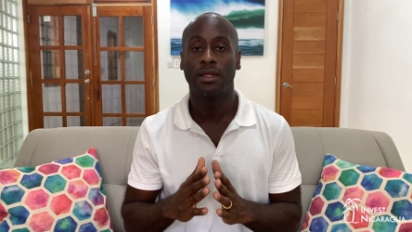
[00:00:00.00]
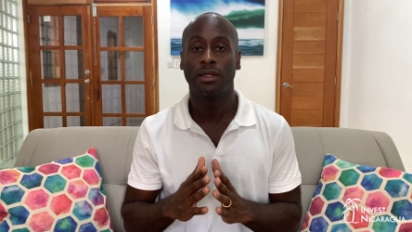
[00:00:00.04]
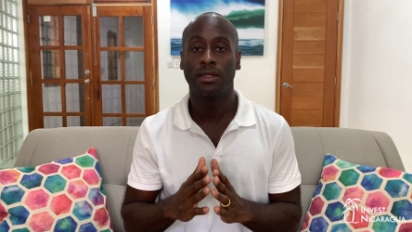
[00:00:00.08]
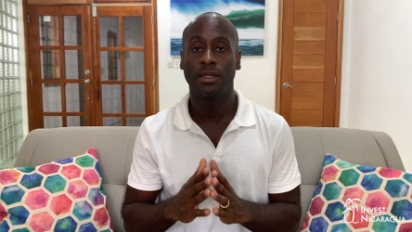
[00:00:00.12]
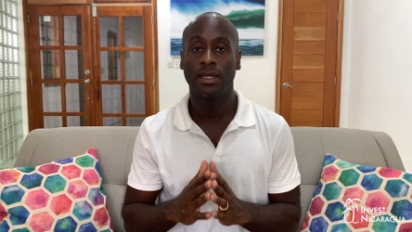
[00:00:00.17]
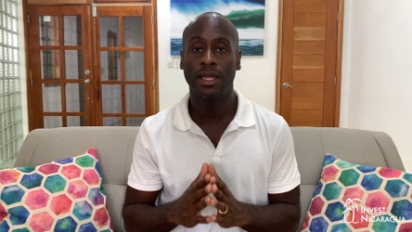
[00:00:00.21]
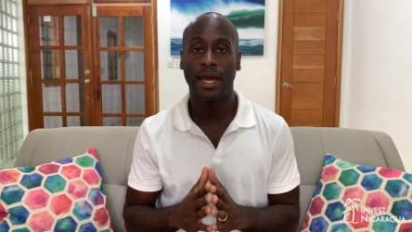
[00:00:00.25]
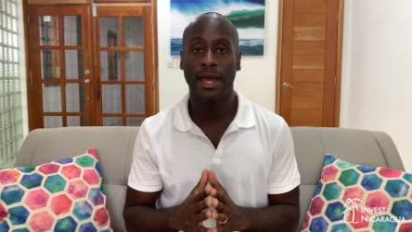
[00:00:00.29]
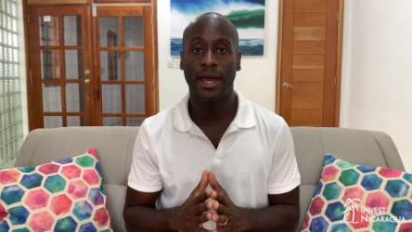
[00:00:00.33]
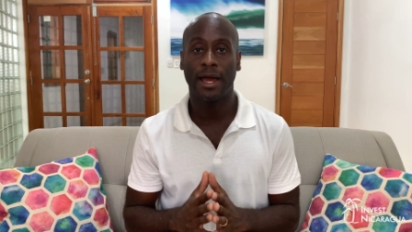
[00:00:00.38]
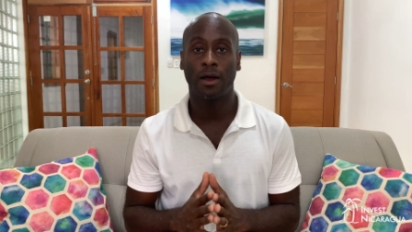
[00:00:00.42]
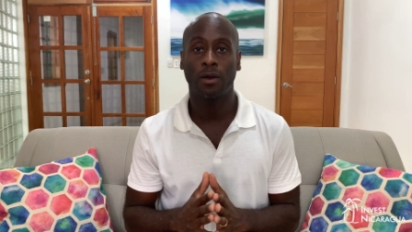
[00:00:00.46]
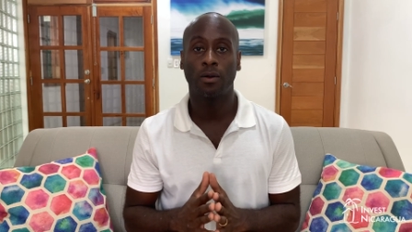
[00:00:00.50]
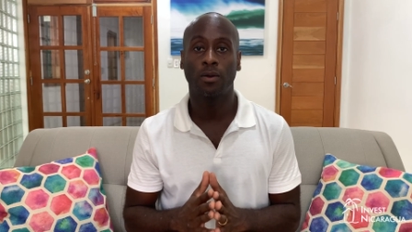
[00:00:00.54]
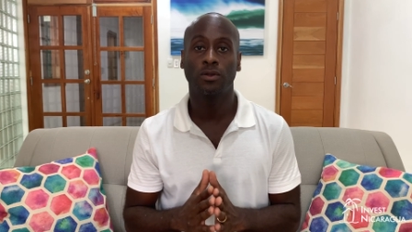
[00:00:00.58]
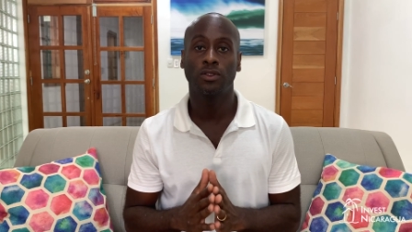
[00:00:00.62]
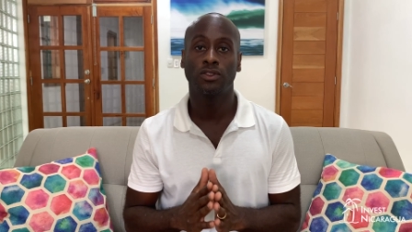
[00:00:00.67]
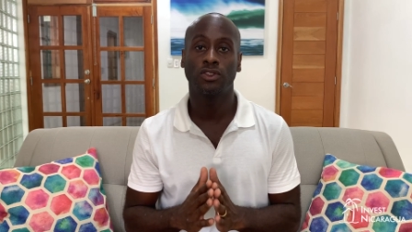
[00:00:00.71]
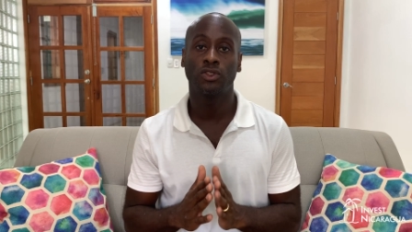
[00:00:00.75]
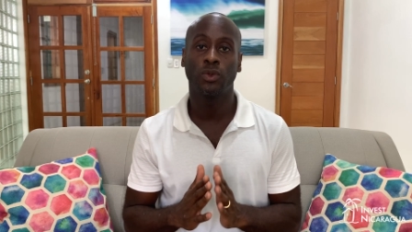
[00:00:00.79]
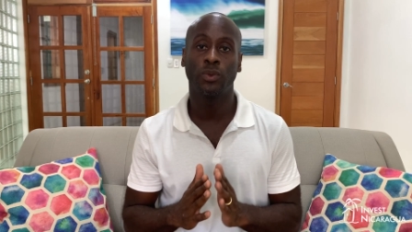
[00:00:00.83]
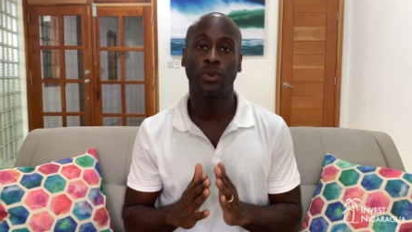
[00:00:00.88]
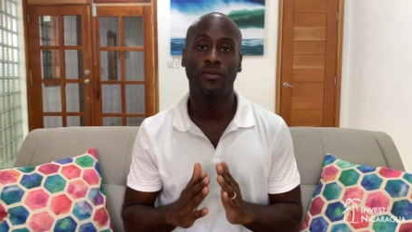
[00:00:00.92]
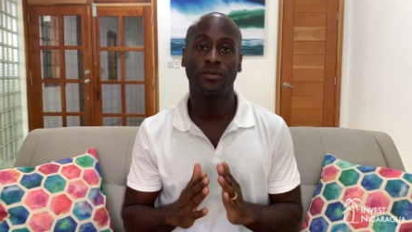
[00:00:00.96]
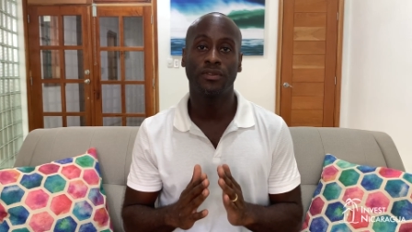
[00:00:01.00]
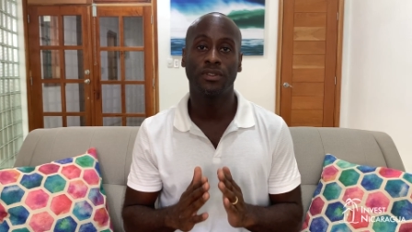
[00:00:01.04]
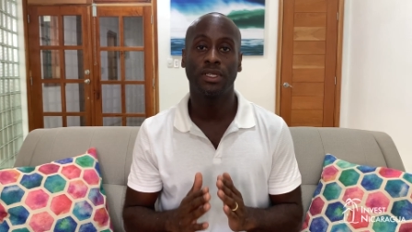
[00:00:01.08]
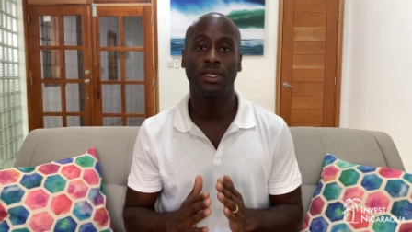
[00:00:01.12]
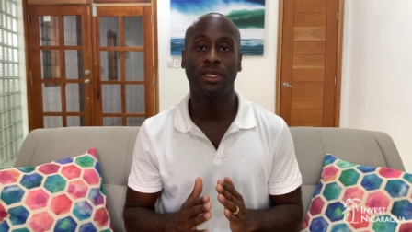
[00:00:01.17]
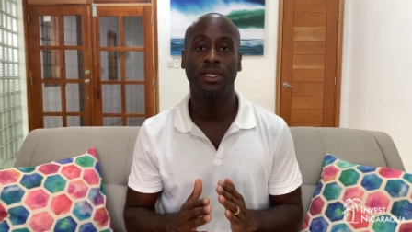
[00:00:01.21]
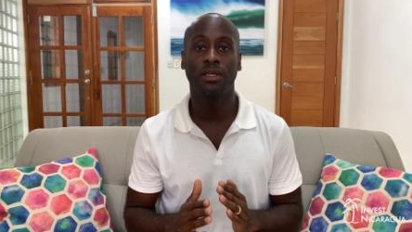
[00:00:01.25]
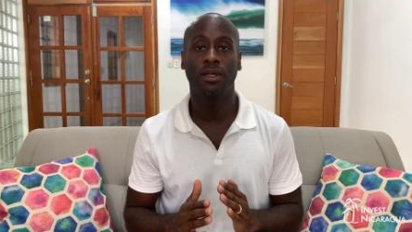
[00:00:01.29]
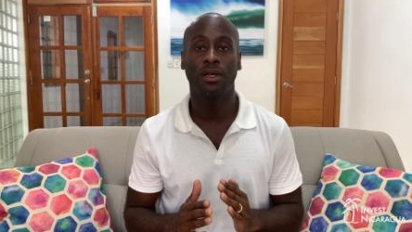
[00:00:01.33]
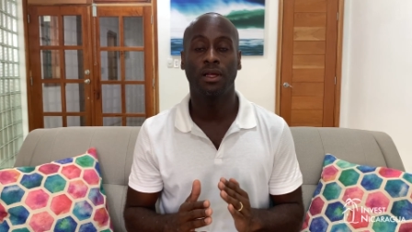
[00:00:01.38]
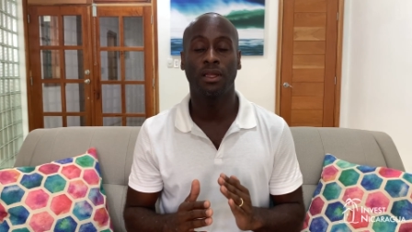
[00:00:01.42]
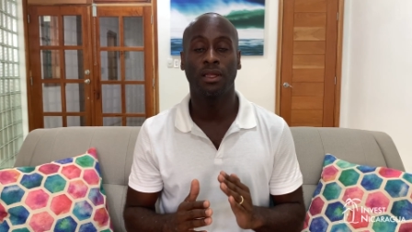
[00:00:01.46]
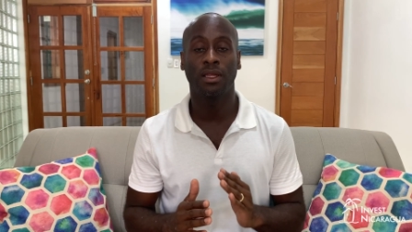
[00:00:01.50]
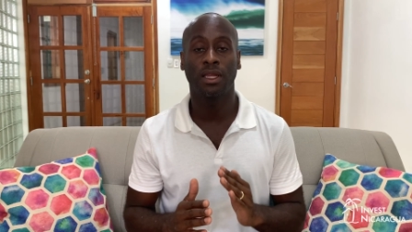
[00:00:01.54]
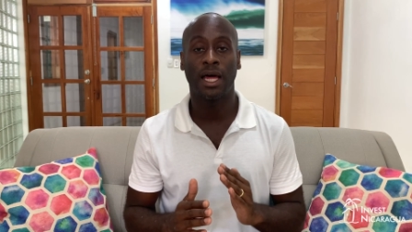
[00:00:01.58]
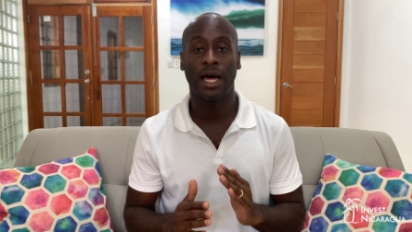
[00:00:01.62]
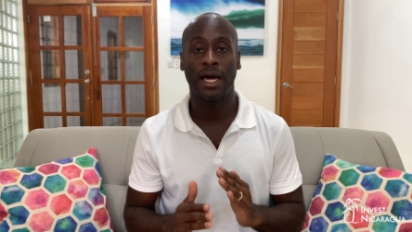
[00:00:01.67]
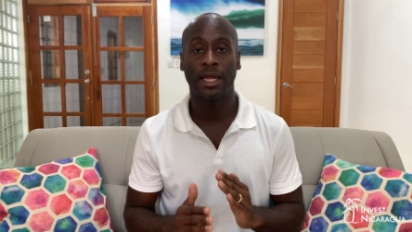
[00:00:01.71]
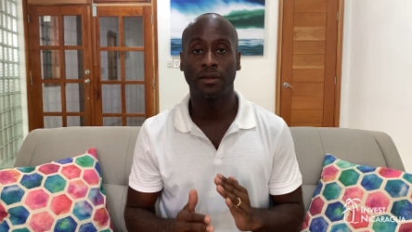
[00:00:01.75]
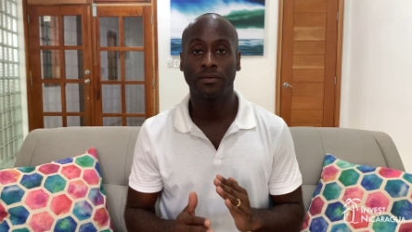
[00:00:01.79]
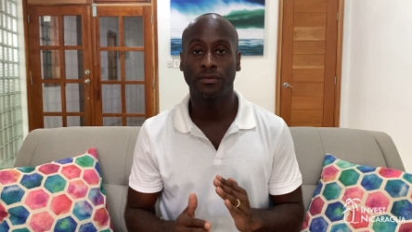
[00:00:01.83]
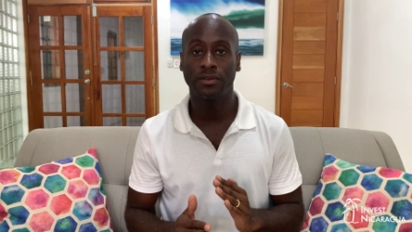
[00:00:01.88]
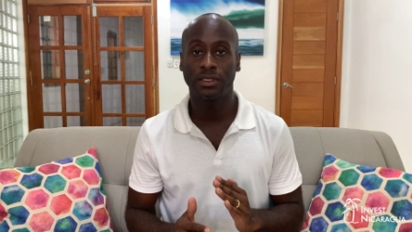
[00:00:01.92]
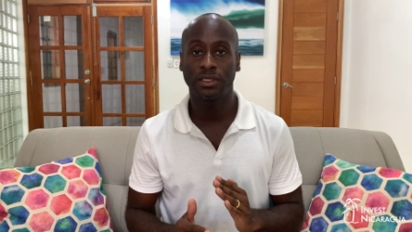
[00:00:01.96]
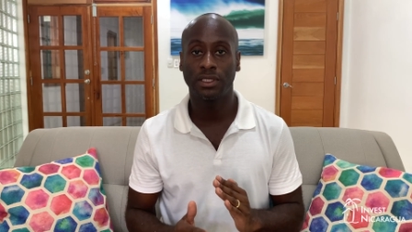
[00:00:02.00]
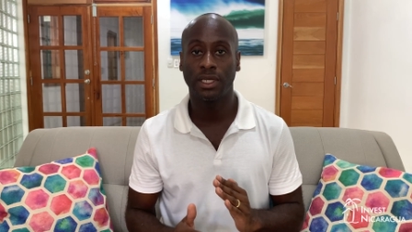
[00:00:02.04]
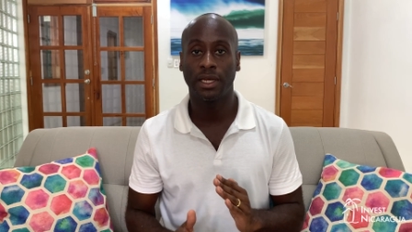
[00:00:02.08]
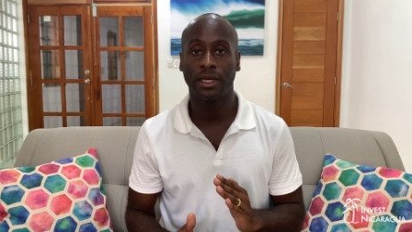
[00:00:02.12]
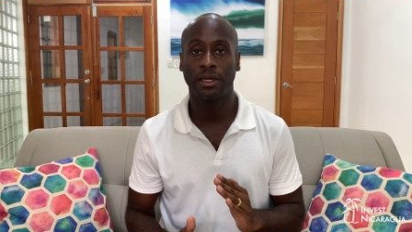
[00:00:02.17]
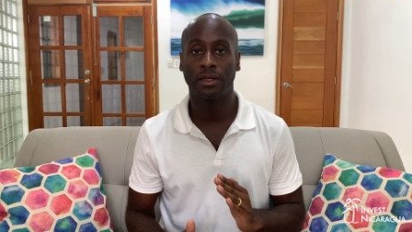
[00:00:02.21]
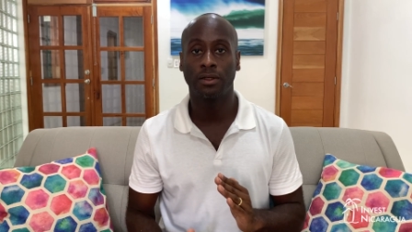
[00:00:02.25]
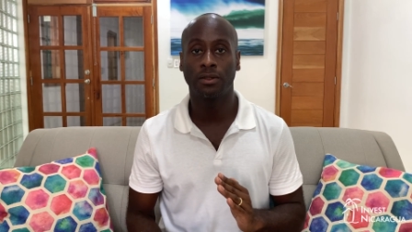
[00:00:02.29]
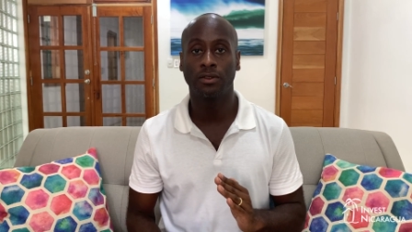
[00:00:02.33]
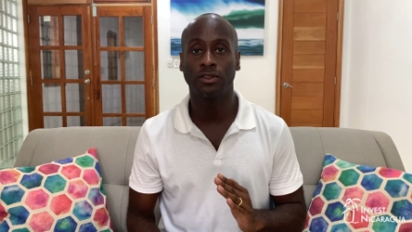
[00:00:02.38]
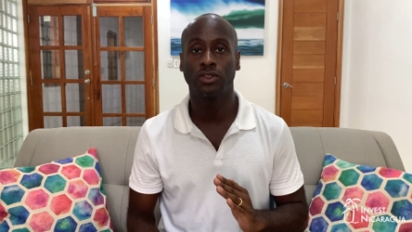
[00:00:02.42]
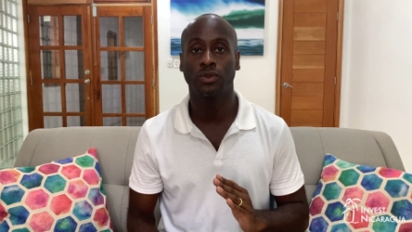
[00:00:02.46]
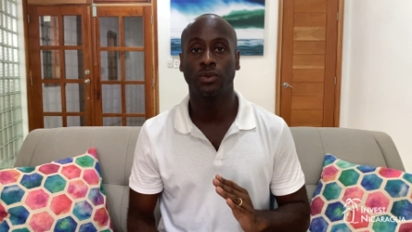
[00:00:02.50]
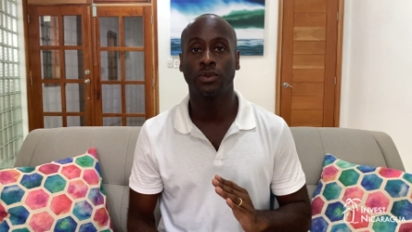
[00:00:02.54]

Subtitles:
Now, so we've seen a lot of sales,